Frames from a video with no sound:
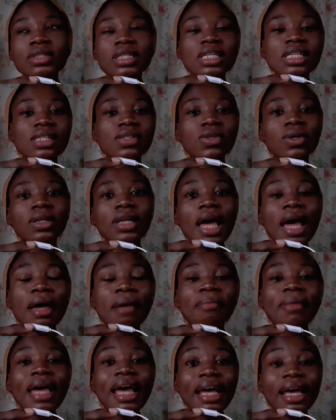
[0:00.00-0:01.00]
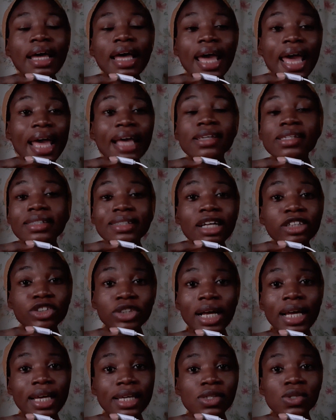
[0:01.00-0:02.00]
is all natural
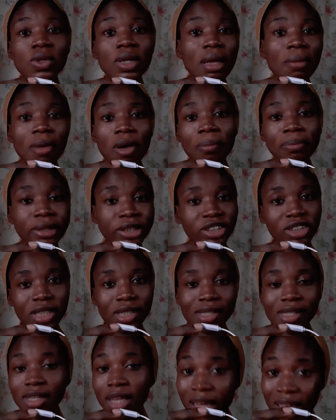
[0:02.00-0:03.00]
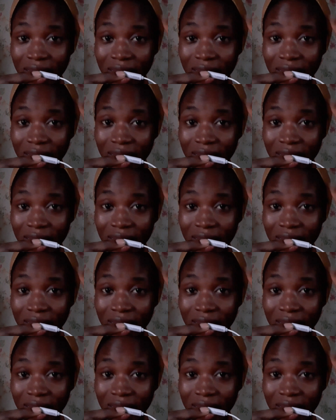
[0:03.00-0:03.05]
hair is all about patience.